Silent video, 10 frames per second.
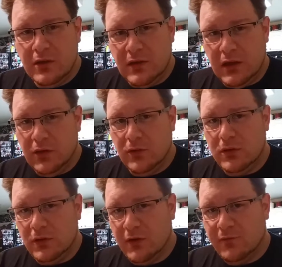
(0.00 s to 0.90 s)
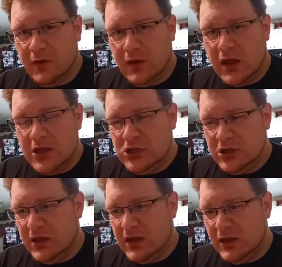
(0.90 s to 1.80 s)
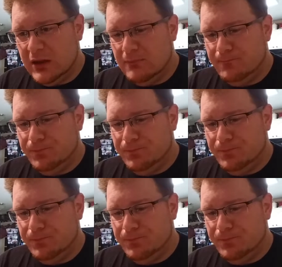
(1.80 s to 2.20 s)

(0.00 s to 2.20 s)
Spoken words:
that you could cook for a non-chili head